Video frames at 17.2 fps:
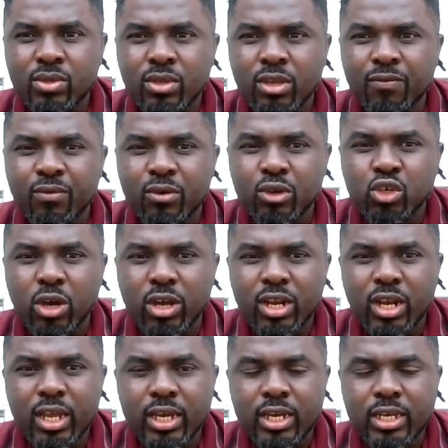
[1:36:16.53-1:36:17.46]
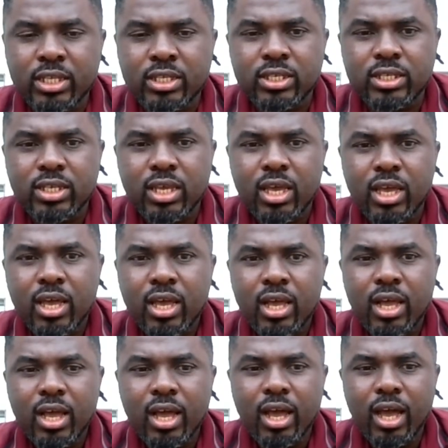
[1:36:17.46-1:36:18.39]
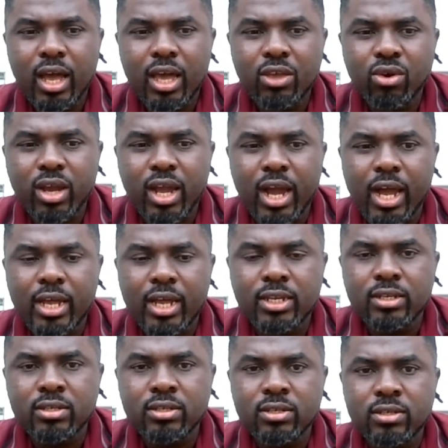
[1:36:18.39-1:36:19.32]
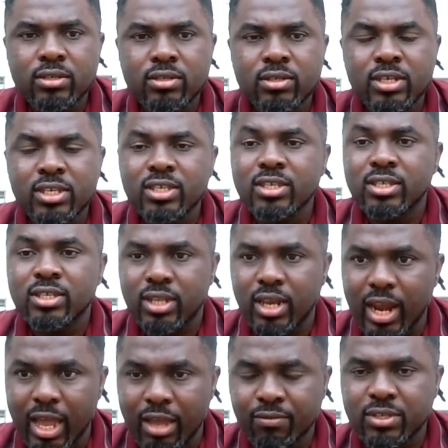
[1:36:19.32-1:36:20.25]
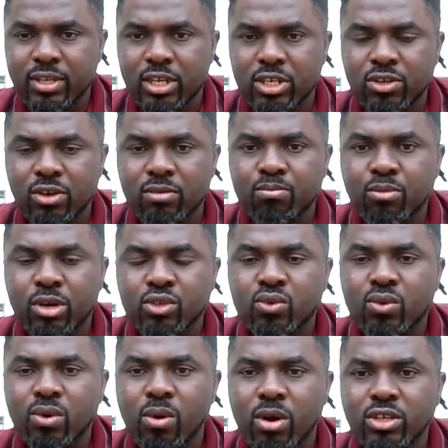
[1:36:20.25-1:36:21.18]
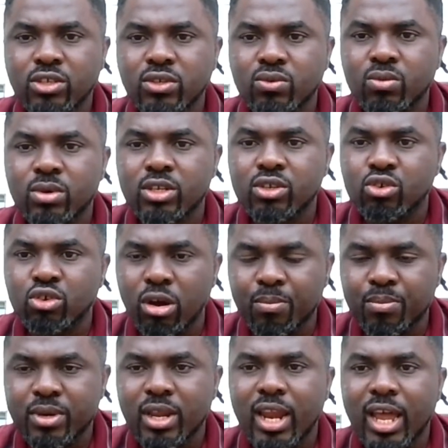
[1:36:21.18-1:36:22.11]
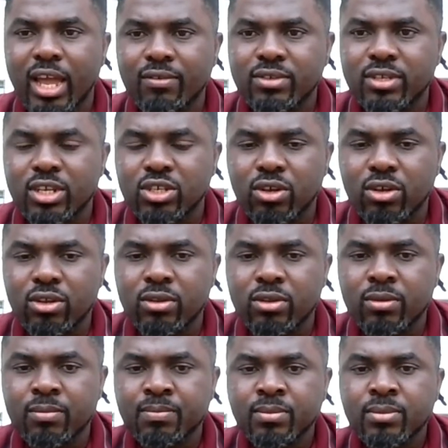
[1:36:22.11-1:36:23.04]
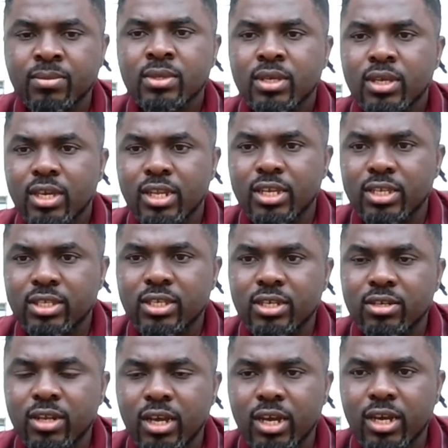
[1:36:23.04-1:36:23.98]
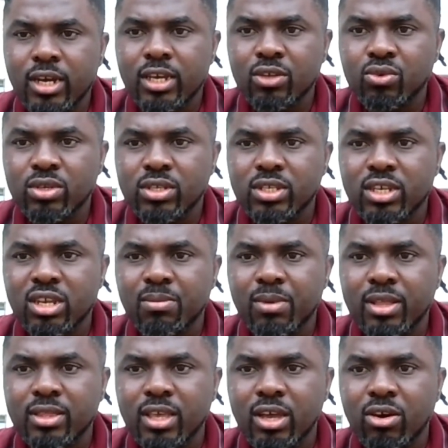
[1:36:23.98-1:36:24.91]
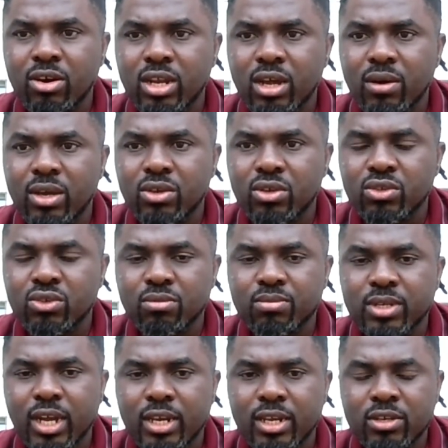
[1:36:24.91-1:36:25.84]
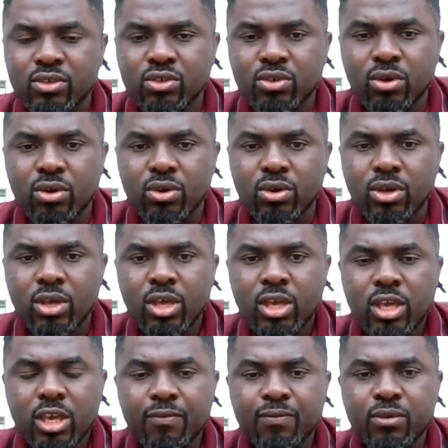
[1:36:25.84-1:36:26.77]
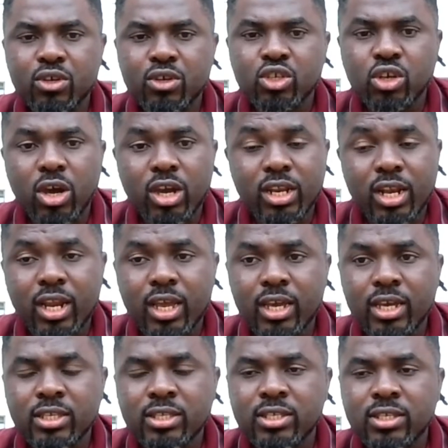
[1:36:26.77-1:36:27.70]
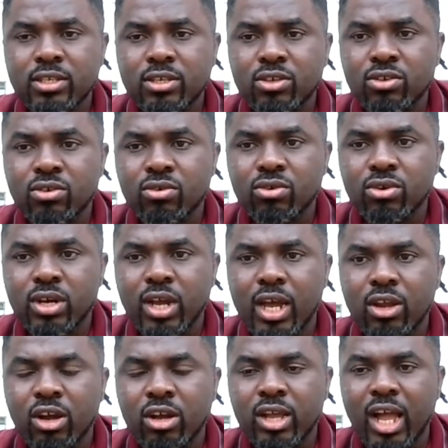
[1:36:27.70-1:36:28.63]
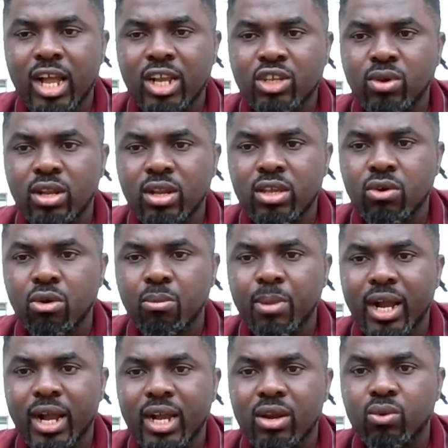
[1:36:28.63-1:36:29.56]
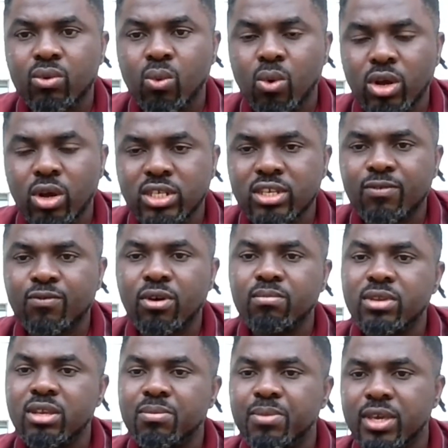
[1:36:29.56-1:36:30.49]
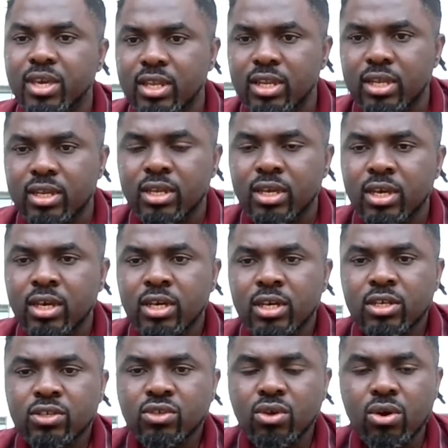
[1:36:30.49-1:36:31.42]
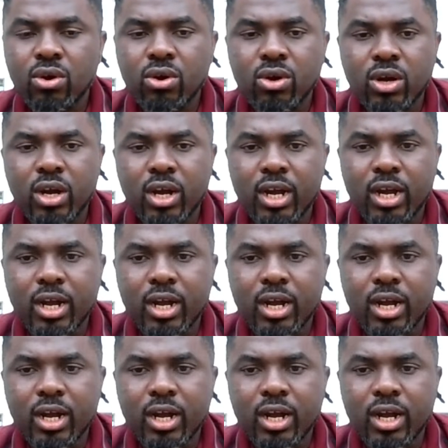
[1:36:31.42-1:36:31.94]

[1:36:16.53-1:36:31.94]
if you join late, you can this is live session, but once we drop the live session, it is still there, it will still remain there on our YouTube channel. So if you joined late, you cannot actually go back and watch it from the beginning. So